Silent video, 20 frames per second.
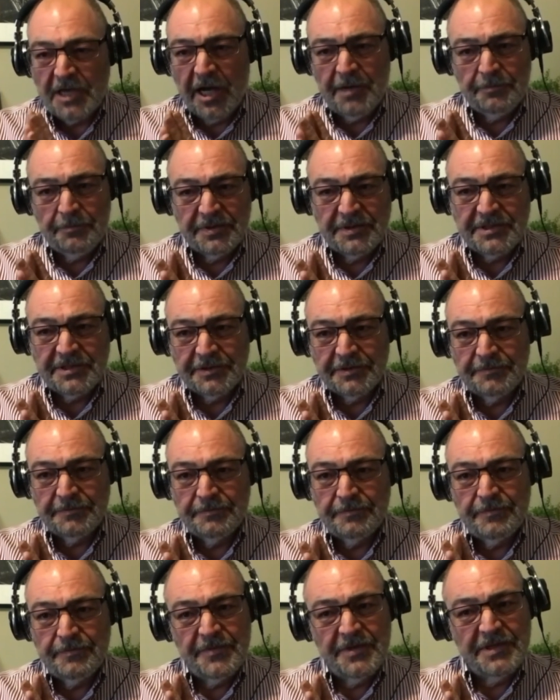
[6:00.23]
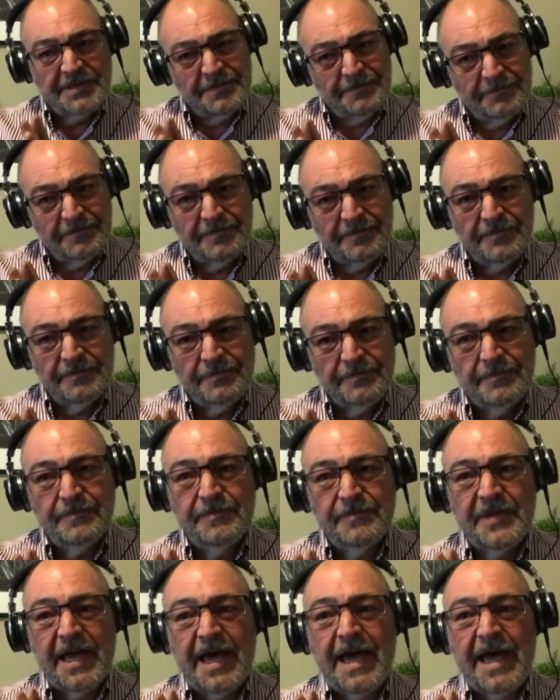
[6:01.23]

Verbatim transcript: up to this the